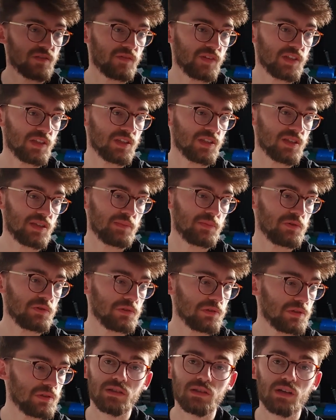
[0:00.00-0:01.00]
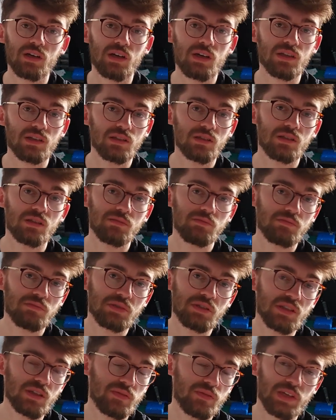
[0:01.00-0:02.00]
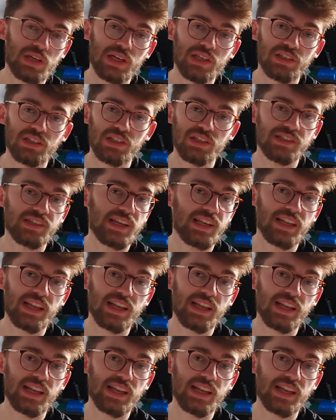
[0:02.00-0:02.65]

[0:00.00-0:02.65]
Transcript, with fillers: fittings I bought, and see if the engine is any